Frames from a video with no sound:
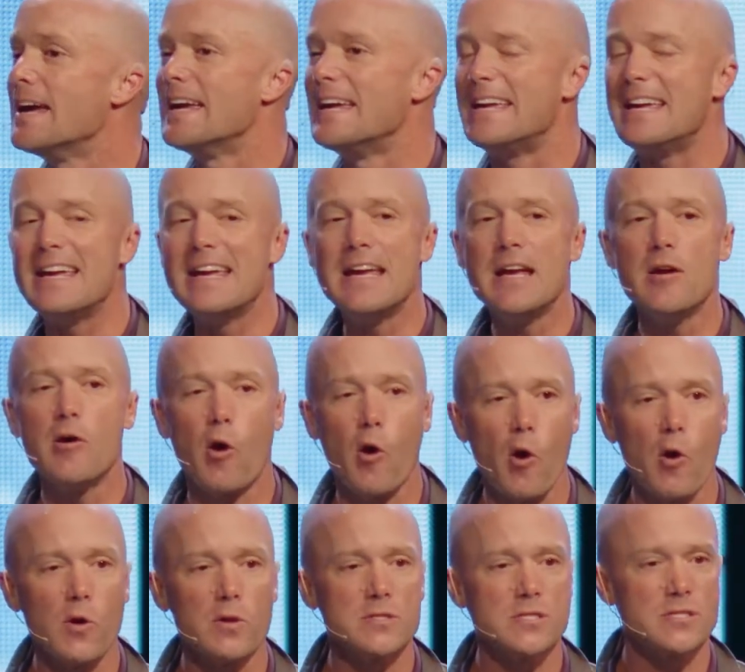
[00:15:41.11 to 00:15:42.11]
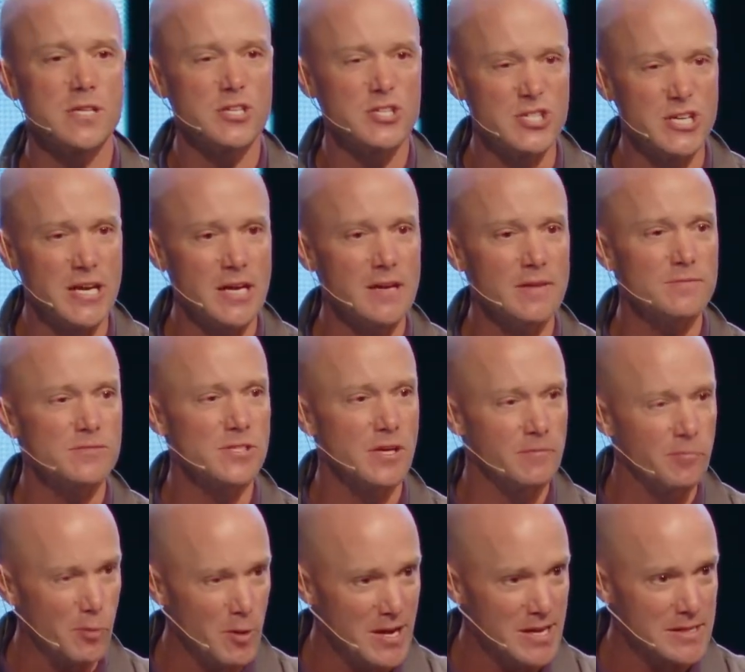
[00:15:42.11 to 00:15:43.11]
He holds the sheaves
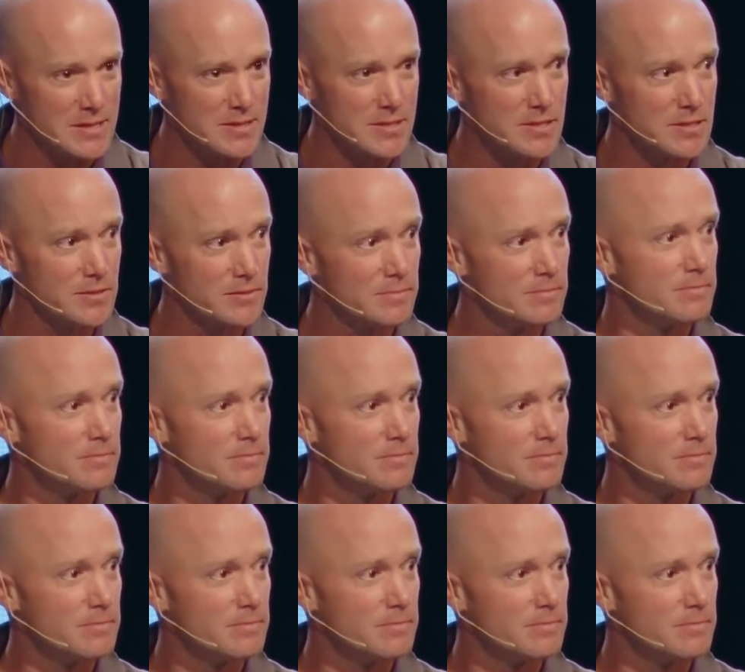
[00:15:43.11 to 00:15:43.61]
of wheat.